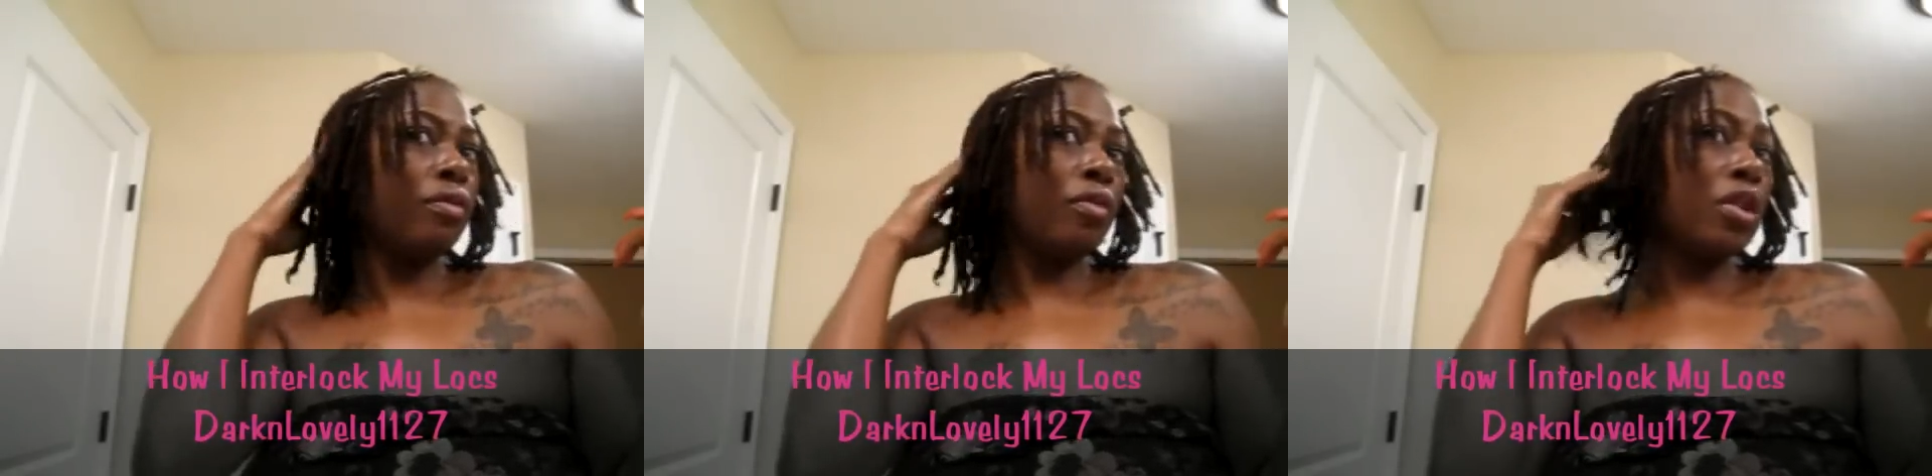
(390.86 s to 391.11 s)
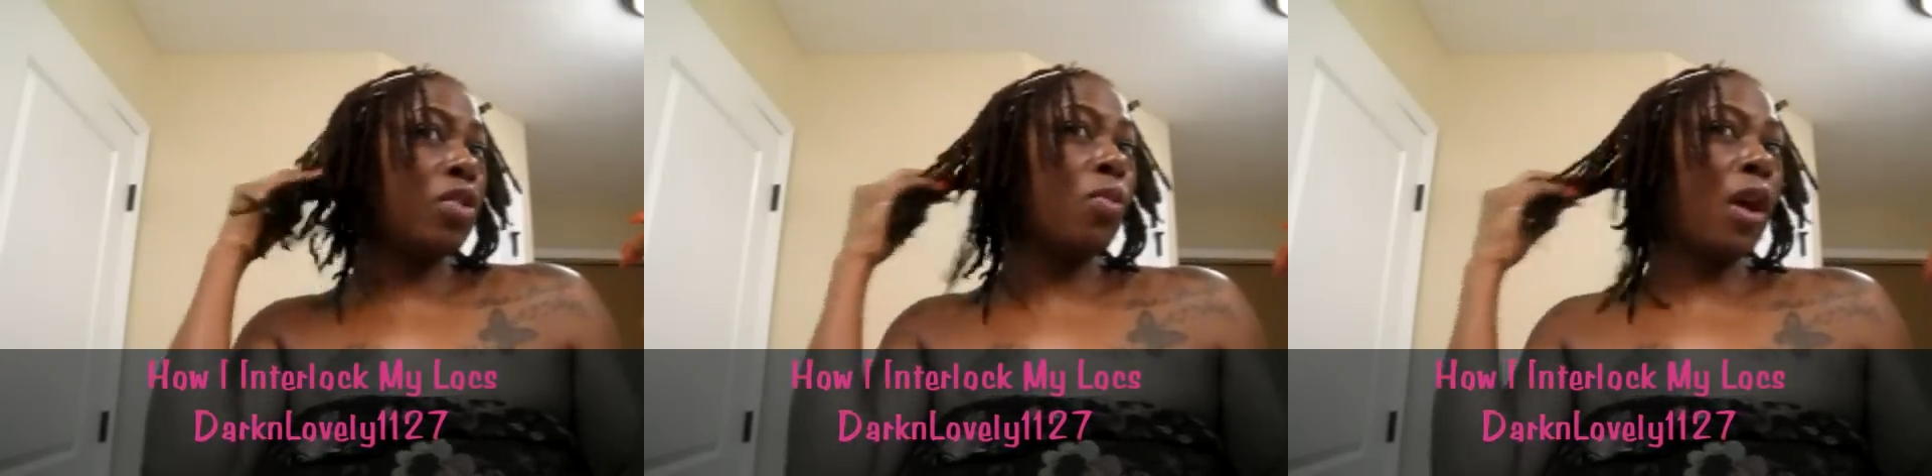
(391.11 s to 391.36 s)

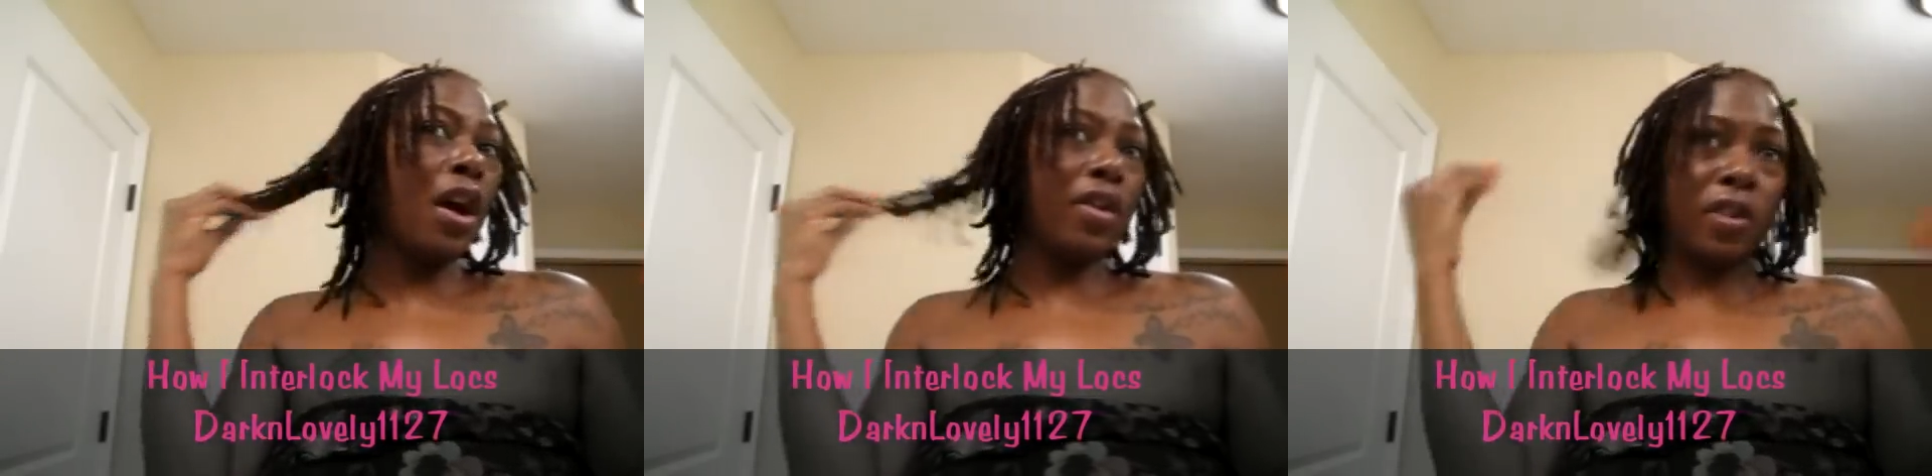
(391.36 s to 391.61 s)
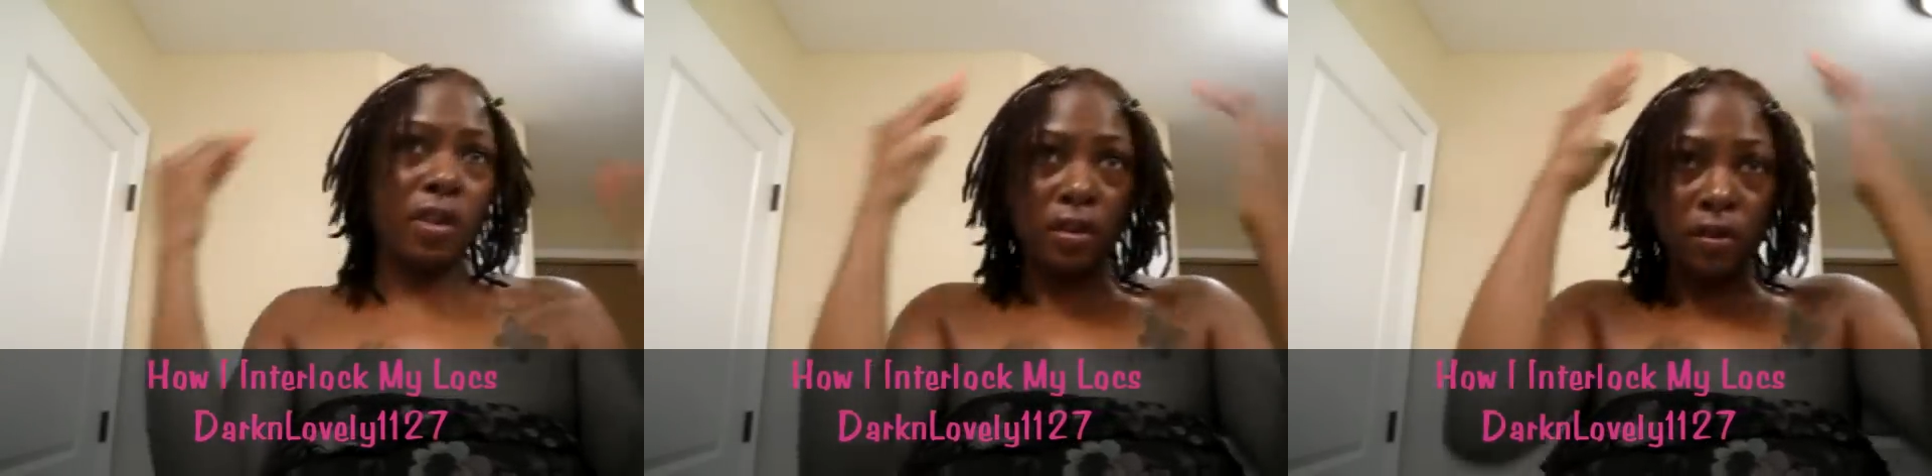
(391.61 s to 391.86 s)
when you
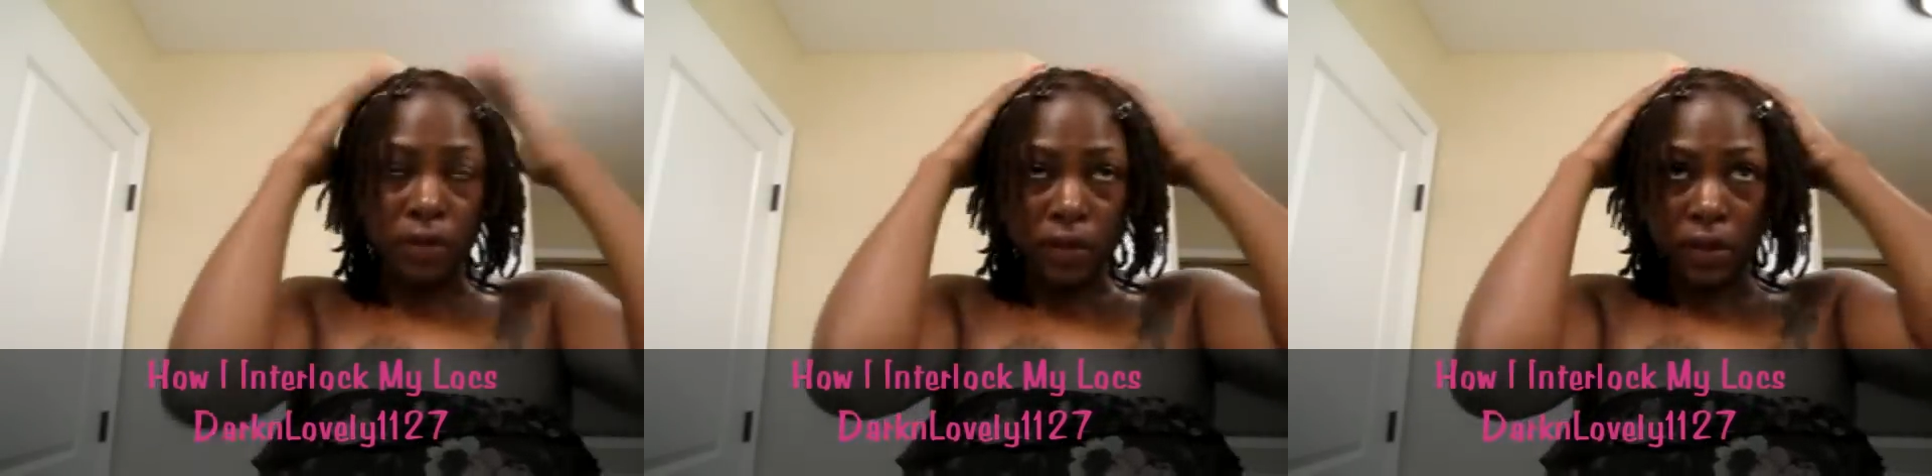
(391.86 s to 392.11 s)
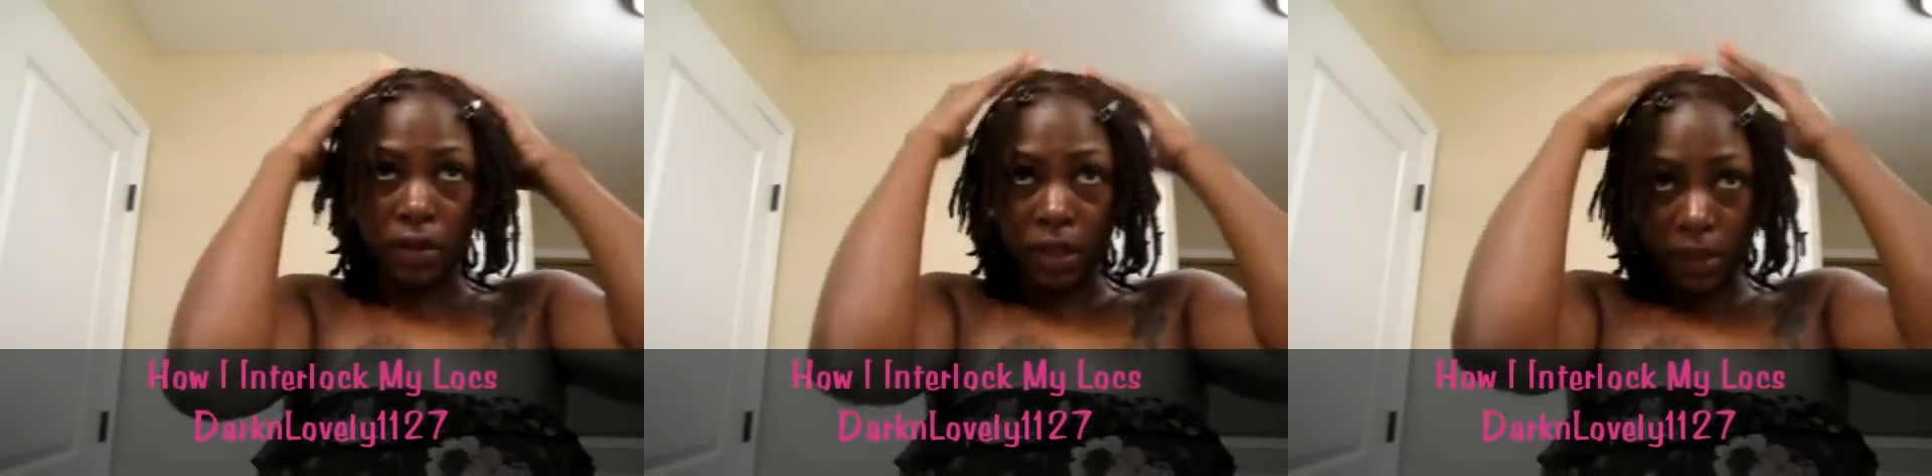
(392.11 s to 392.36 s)
wash it.
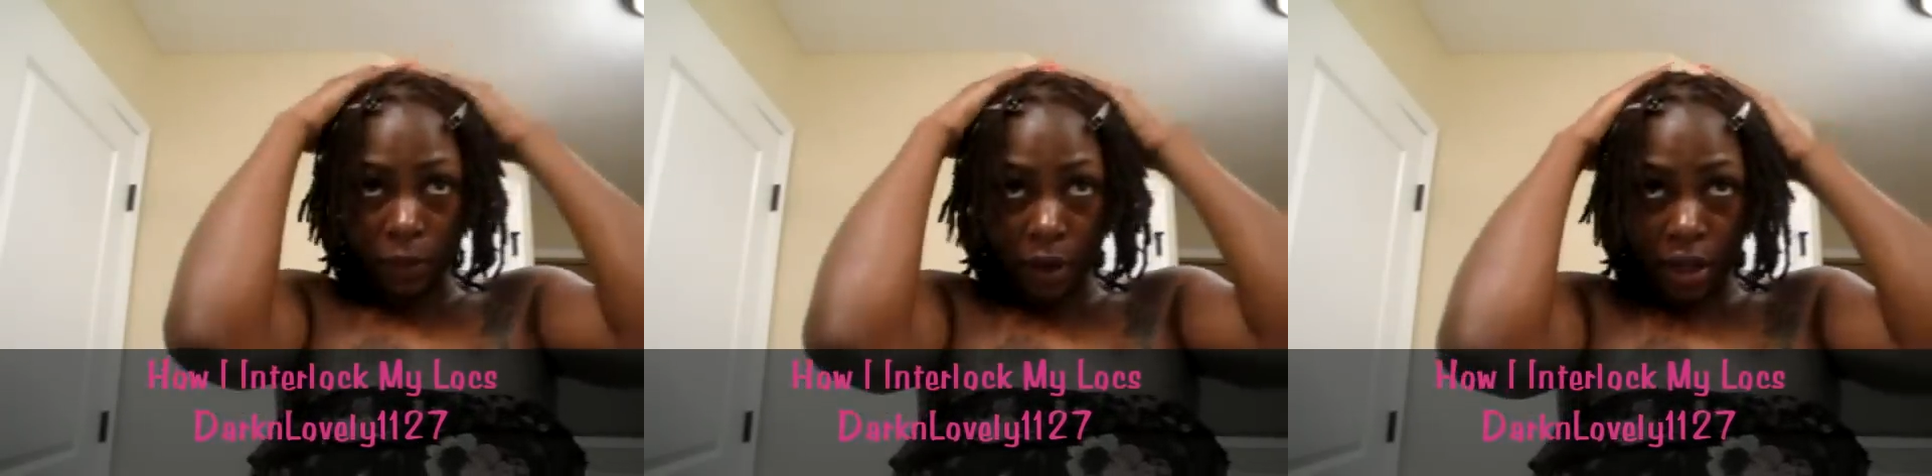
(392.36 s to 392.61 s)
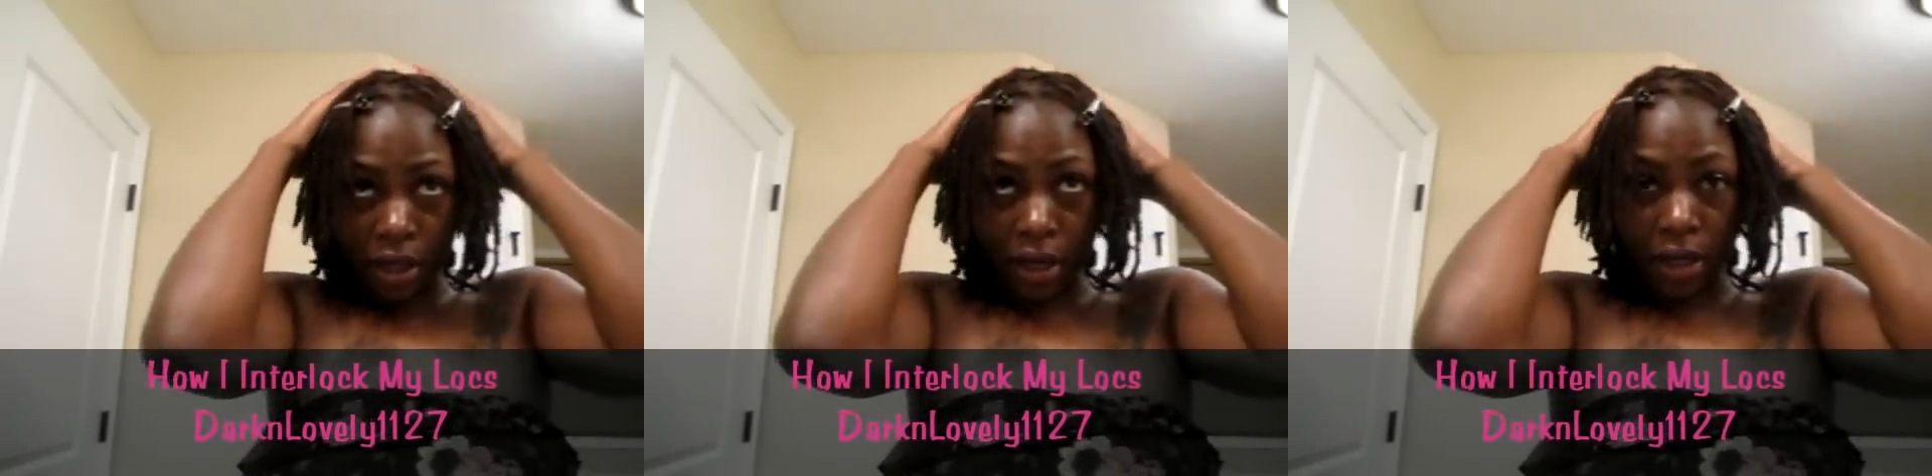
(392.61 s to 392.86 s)
So that's why
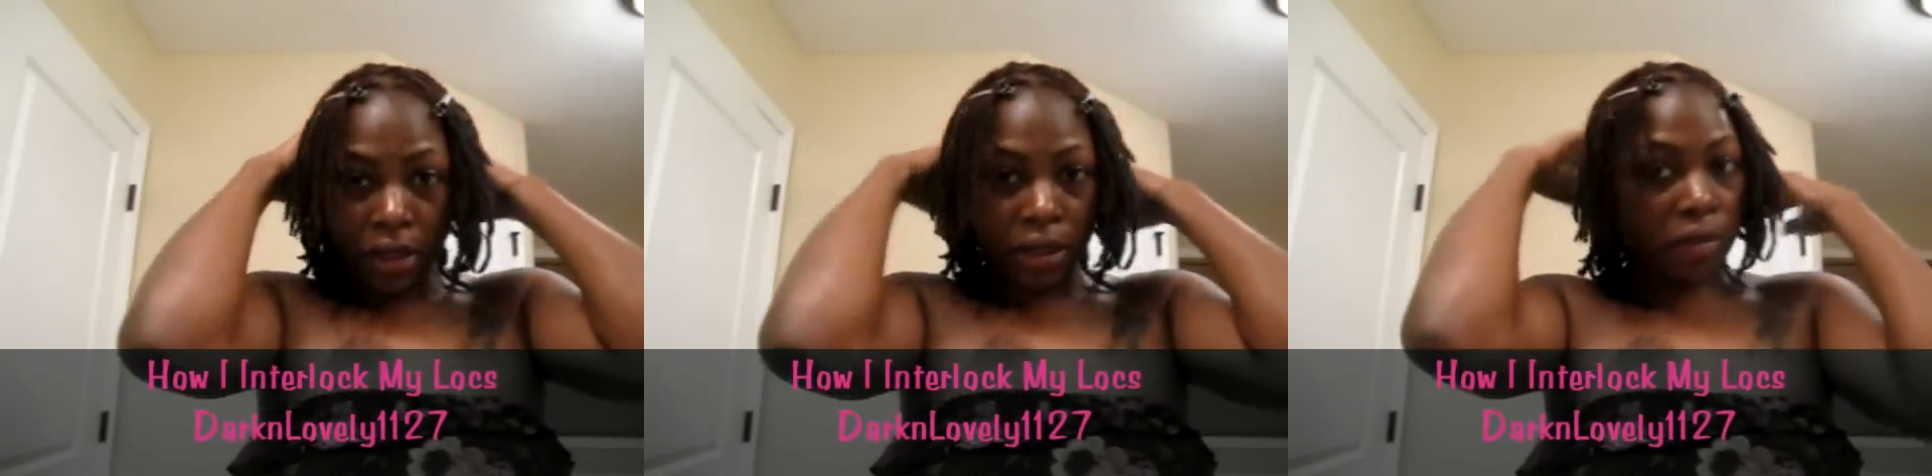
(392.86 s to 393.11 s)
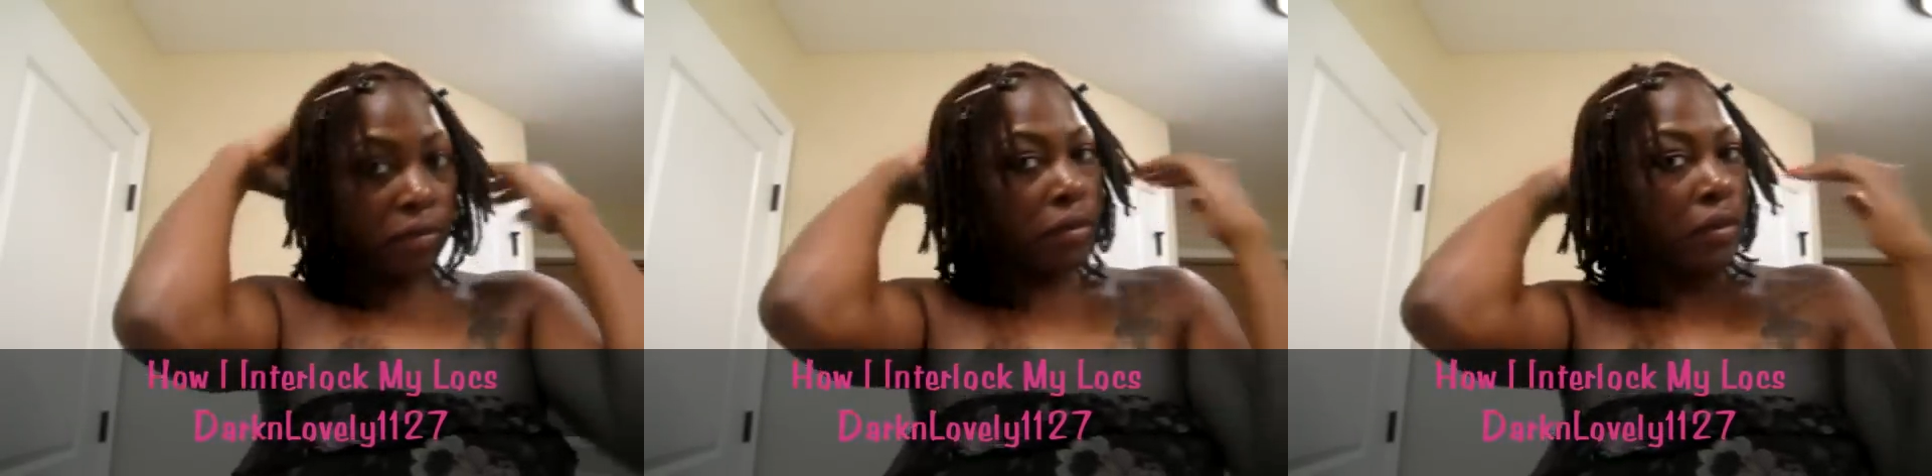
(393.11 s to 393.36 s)
I like
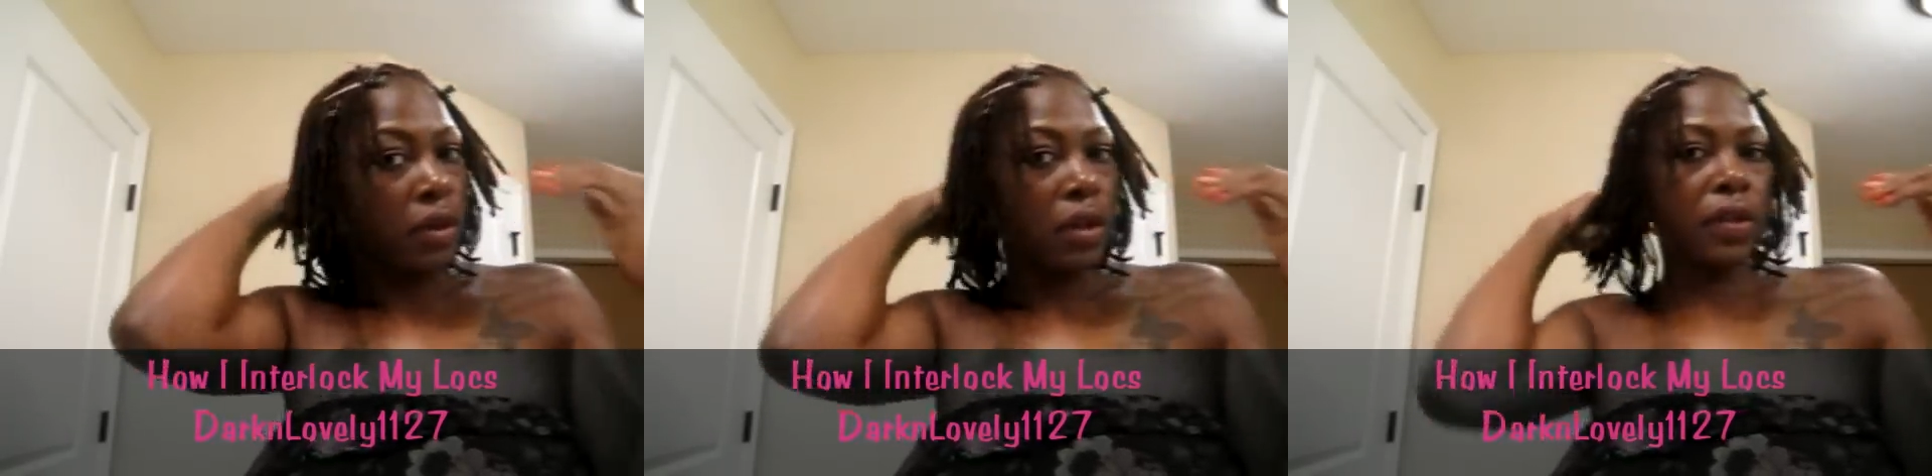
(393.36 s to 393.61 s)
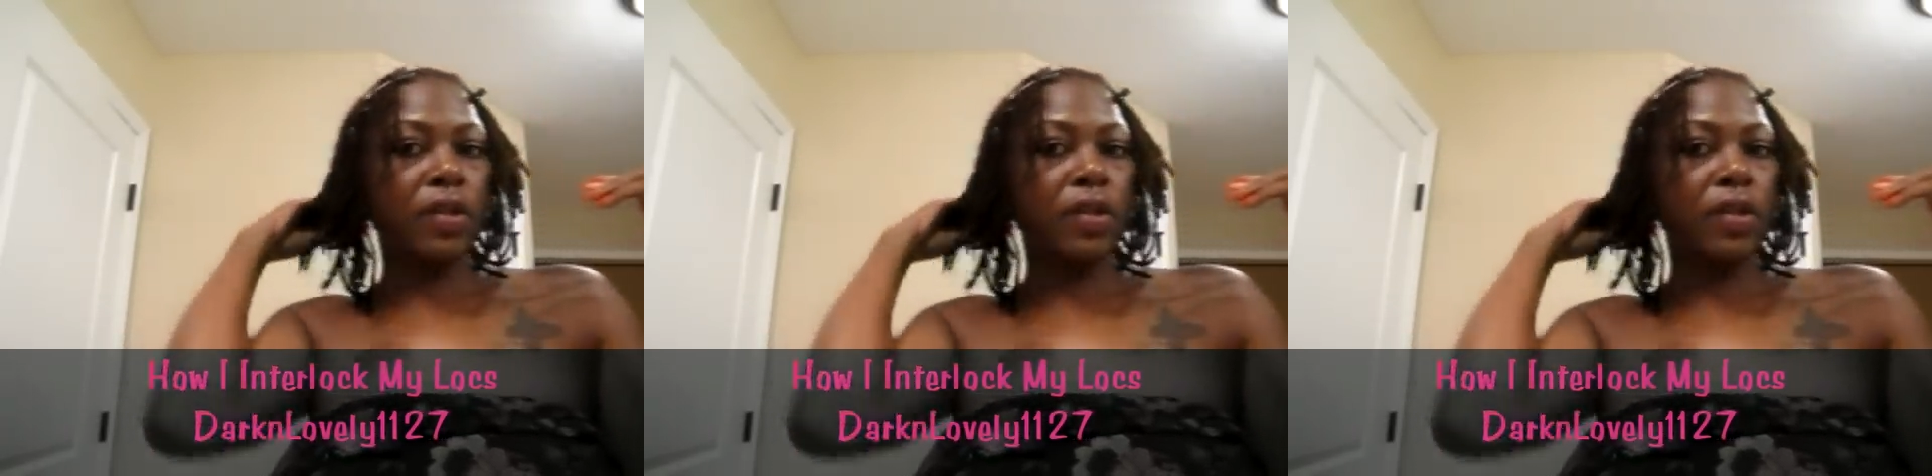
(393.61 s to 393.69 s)
it.